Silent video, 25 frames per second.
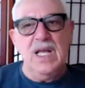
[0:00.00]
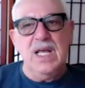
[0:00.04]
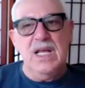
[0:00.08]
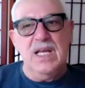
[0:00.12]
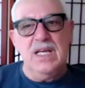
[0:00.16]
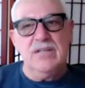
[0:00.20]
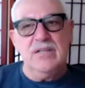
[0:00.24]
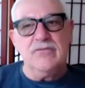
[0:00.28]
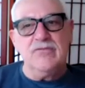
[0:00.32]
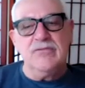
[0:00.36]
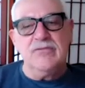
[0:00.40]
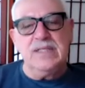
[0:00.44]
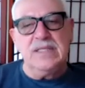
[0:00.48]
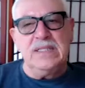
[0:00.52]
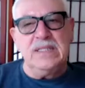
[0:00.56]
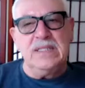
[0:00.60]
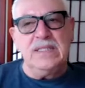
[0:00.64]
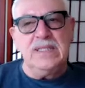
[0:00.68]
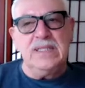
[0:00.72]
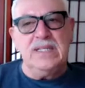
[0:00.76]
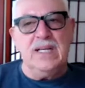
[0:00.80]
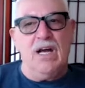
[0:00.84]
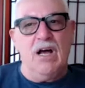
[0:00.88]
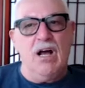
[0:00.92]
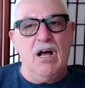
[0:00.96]
and
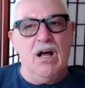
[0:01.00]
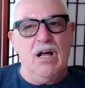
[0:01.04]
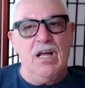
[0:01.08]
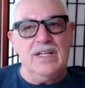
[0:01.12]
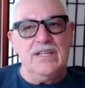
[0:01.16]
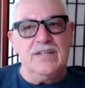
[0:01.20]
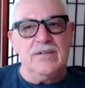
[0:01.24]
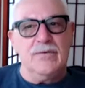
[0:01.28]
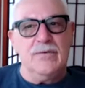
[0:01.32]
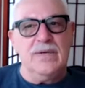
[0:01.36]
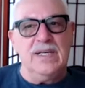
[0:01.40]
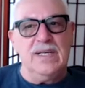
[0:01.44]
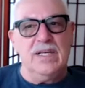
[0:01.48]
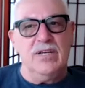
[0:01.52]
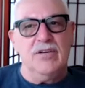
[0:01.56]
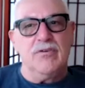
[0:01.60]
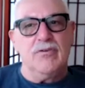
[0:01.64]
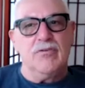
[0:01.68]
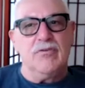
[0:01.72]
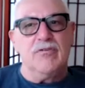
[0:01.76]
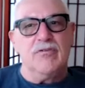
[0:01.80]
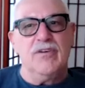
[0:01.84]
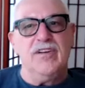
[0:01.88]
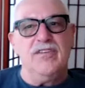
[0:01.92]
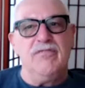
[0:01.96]
really honoring your
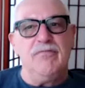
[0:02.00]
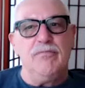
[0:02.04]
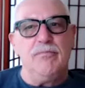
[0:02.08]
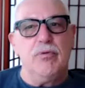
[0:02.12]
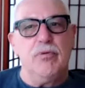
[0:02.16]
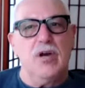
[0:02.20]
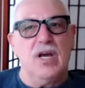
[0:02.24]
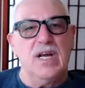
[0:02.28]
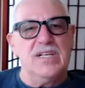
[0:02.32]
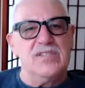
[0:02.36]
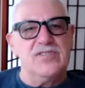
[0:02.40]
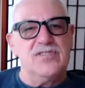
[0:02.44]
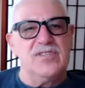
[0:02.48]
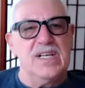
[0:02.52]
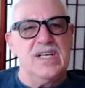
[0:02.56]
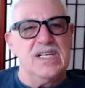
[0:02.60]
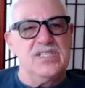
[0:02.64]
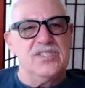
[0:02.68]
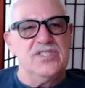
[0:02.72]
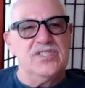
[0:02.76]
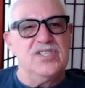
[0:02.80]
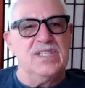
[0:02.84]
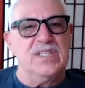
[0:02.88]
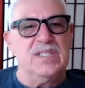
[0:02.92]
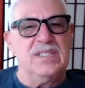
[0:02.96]
grief
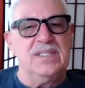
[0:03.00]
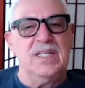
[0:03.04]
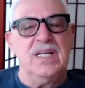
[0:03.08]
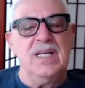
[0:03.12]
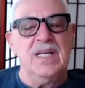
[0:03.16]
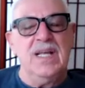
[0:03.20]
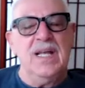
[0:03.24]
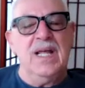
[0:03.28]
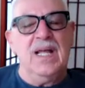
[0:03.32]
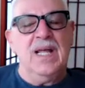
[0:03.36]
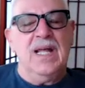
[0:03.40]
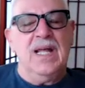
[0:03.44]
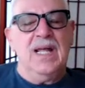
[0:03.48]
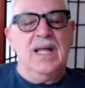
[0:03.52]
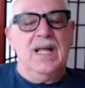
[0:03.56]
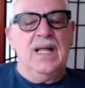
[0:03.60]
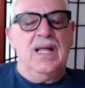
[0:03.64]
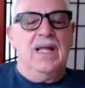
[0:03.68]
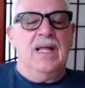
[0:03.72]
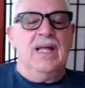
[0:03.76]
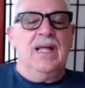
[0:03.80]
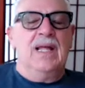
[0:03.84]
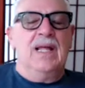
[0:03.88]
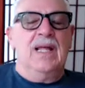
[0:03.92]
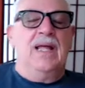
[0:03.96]
process and
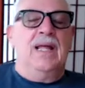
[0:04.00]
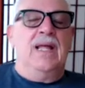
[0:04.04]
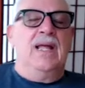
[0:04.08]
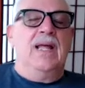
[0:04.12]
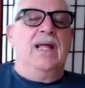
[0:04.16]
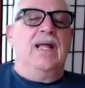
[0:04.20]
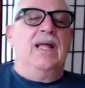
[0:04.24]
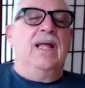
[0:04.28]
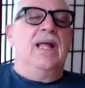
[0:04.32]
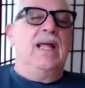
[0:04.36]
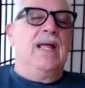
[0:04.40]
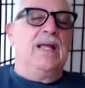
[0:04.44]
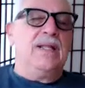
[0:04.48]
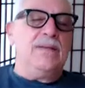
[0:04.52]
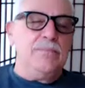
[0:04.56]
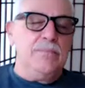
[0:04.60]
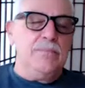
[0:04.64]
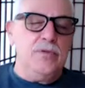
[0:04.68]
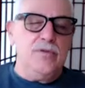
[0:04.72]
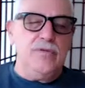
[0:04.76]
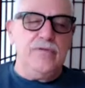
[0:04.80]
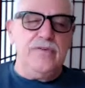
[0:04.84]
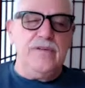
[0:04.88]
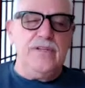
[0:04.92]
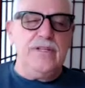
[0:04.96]

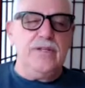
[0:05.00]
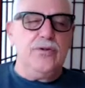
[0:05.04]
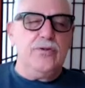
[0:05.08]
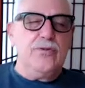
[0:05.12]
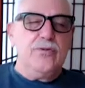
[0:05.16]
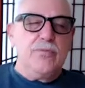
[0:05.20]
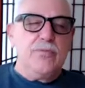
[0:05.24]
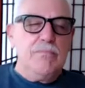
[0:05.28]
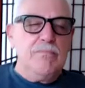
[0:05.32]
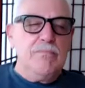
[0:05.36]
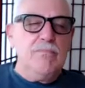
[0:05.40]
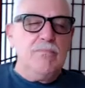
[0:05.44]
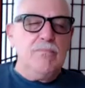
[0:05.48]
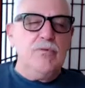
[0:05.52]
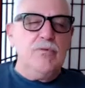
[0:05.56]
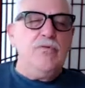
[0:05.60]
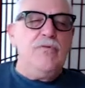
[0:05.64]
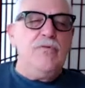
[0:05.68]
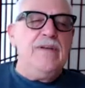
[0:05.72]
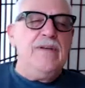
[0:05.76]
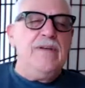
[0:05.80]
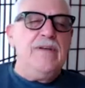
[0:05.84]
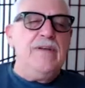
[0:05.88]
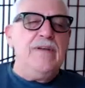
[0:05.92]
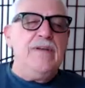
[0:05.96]

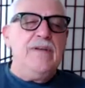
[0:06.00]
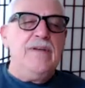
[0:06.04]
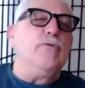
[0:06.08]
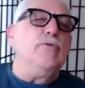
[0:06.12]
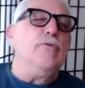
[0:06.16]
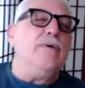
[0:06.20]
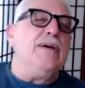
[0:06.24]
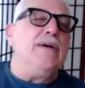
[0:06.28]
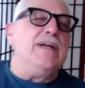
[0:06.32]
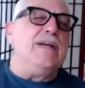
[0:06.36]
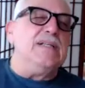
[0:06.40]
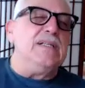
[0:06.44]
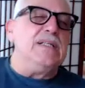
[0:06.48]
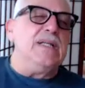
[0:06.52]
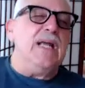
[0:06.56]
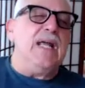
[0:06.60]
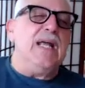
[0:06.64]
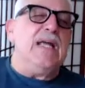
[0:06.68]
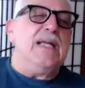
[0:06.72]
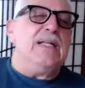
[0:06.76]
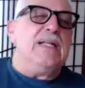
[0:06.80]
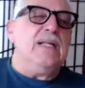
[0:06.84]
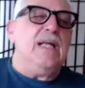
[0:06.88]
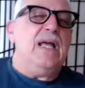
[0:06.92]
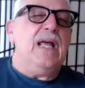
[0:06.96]
moving through it
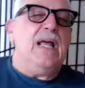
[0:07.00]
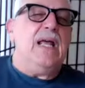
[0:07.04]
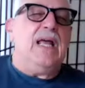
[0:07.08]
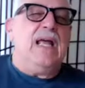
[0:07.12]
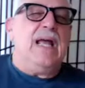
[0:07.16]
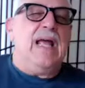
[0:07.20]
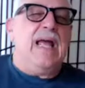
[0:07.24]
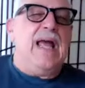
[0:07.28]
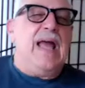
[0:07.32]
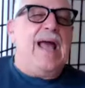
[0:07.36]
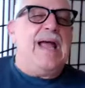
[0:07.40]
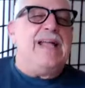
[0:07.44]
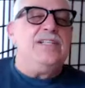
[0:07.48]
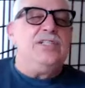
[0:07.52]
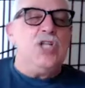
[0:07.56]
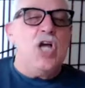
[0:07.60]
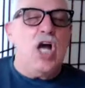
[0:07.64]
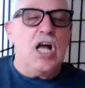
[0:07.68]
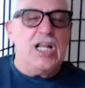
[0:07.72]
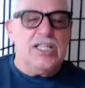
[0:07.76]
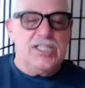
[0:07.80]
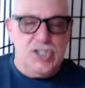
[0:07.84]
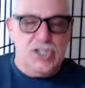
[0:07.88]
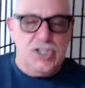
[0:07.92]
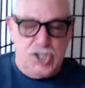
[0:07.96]
and
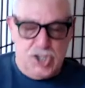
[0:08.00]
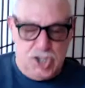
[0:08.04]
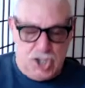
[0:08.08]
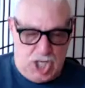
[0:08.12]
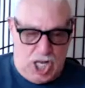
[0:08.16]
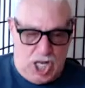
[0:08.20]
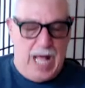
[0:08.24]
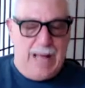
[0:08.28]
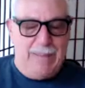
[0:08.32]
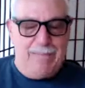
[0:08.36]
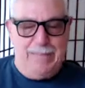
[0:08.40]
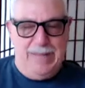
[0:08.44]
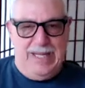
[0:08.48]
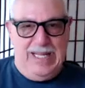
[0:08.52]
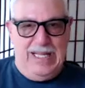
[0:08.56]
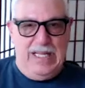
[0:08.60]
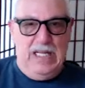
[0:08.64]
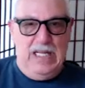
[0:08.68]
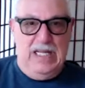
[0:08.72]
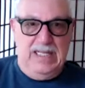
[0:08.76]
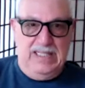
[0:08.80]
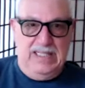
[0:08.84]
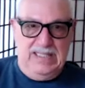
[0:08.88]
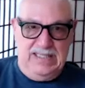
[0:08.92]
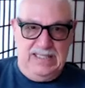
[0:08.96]
not
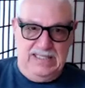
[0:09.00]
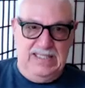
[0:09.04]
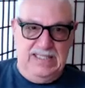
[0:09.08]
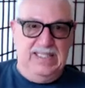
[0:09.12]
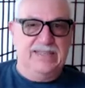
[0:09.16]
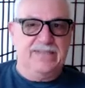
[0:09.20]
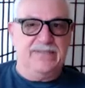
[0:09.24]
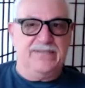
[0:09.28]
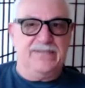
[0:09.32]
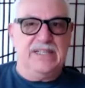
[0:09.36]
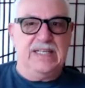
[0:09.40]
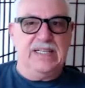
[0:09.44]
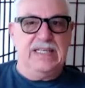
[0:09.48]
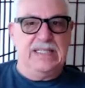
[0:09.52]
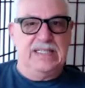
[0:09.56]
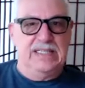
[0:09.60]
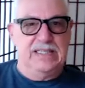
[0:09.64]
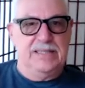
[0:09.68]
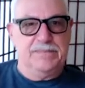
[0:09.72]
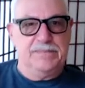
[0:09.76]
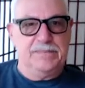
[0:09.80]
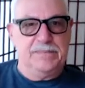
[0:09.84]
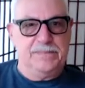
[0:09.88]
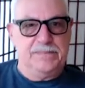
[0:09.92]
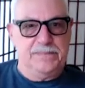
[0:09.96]
stopping living.
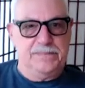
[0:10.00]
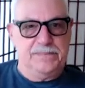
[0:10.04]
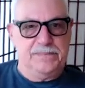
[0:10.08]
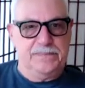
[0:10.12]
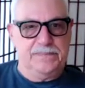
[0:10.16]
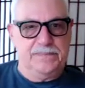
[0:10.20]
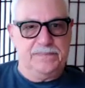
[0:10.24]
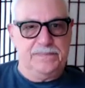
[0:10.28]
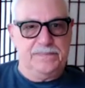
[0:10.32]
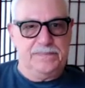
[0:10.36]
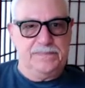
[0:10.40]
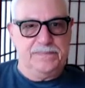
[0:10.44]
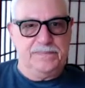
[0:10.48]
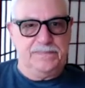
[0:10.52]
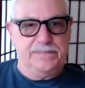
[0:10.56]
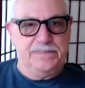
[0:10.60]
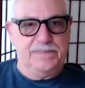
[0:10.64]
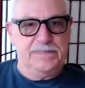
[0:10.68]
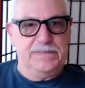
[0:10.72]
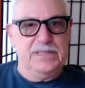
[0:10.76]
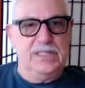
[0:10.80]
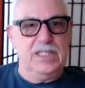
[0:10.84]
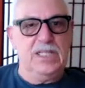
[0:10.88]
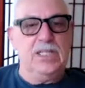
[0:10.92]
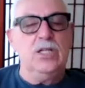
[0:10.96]

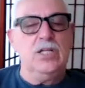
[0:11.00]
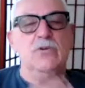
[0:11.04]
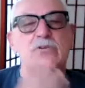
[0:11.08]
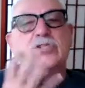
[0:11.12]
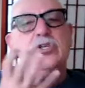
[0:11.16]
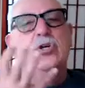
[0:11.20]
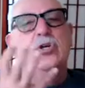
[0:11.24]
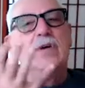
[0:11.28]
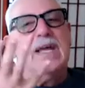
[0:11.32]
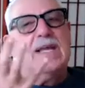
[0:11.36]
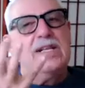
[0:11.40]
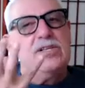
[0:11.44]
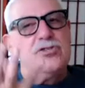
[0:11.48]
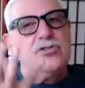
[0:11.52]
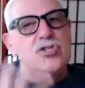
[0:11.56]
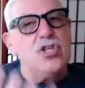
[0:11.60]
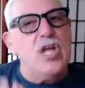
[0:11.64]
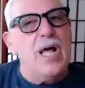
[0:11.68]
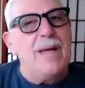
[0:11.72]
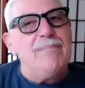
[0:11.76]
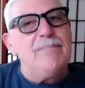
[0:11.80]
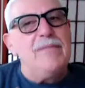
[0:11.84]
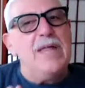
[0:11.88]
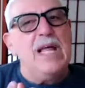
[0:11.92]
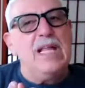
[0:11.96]
It's okay to
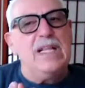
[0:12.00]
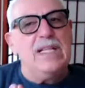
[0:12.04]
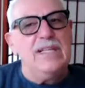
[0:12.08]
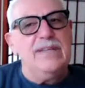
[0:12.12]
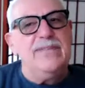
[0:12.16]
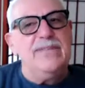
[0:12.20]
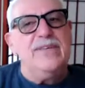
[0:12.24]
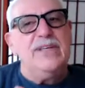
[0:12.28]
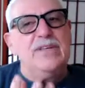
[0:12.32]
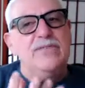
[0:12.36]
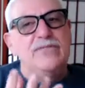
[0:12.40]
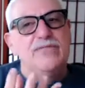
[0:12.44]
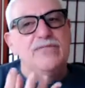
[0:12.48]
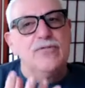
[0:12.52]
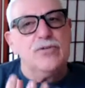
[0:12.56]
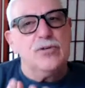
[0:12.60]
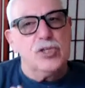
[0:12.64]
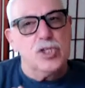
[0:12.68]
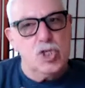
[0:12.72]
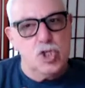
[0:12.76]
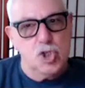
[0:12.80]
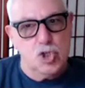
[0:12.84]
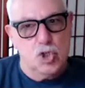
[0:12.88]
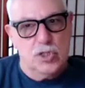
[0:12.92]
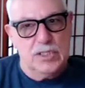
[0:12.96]
stop that living for a
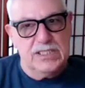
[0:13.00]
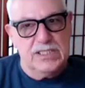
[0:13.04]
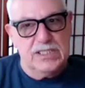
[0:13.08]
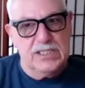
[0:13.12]
short